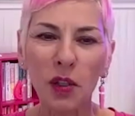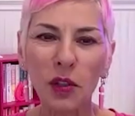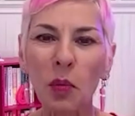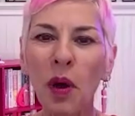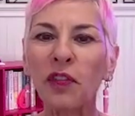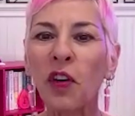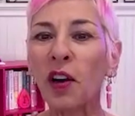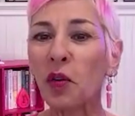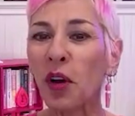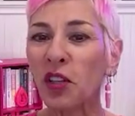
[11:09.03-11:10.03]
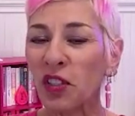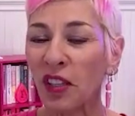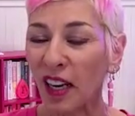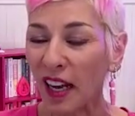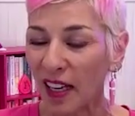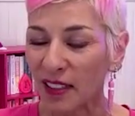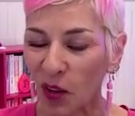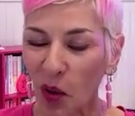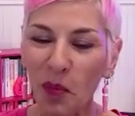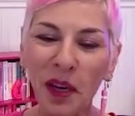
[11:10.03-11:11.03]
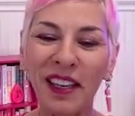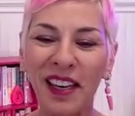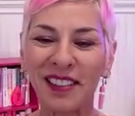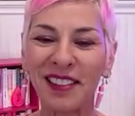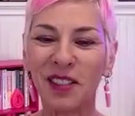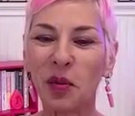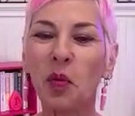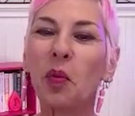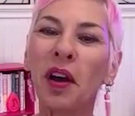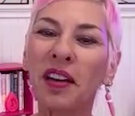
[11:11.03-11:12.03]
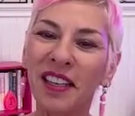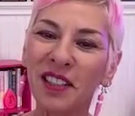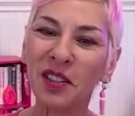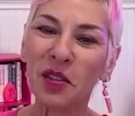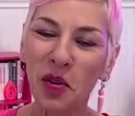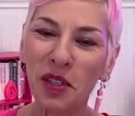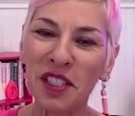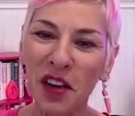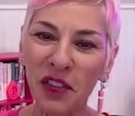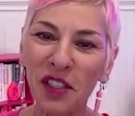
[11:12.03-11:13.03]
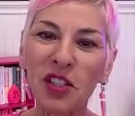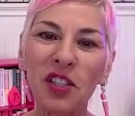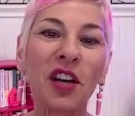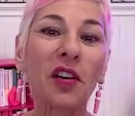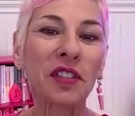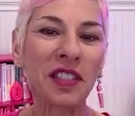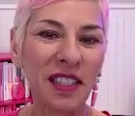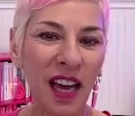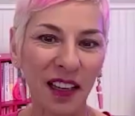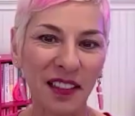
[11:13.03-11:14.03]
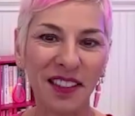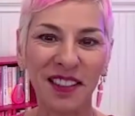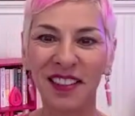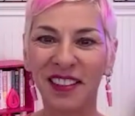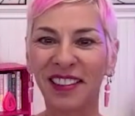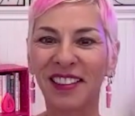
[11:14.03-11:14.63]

So my final question that I ask all my guests is, what is your definition of sex?